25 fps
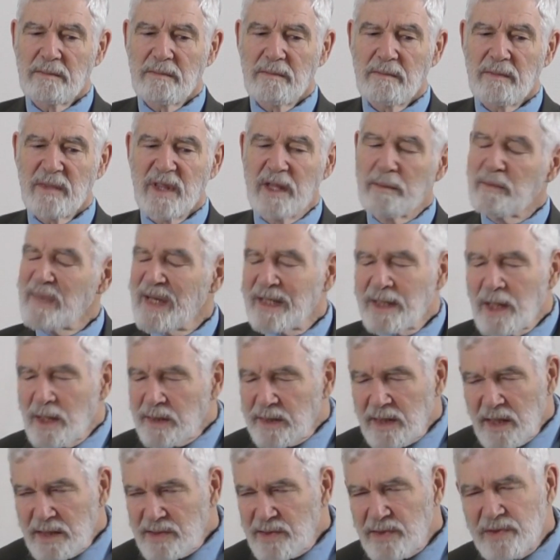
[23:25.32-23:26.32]
They may not
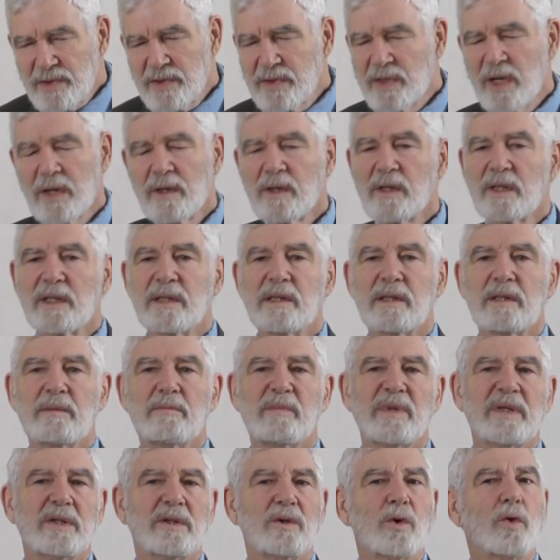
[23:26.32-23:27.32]
necessarily
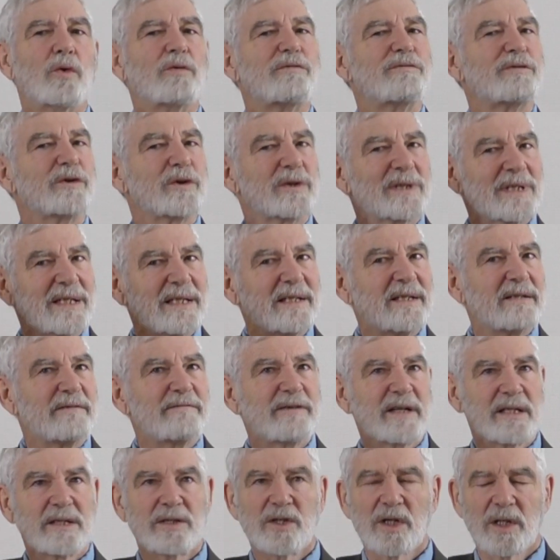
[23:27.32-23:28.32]
be overtly
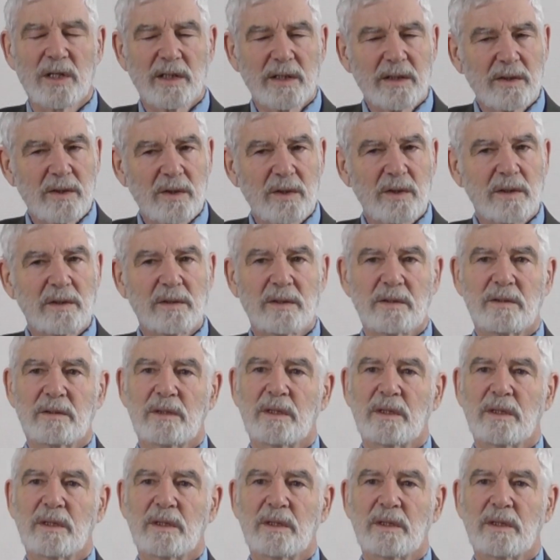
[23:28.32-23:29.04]
evangelical,